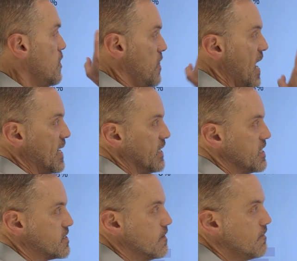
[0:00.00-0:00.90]
that
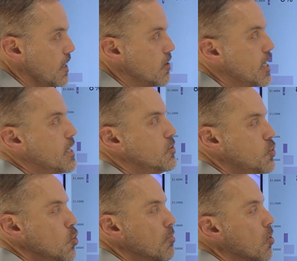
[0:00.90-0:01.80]
is very
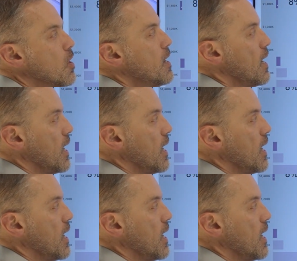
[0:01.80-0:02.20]
doable.